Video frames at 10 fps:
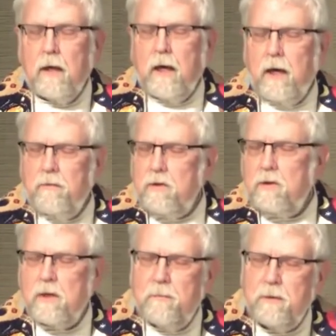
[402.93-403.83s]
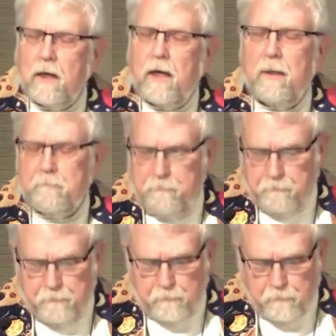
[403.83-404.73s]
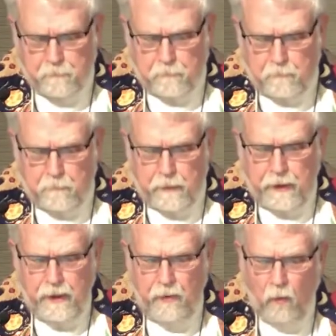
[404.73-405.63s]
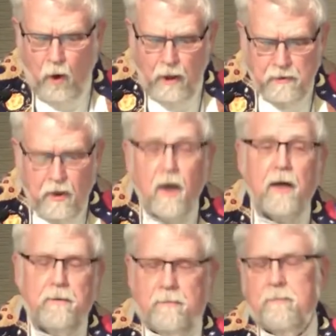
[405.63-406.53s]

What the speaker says: After some time, he walked on.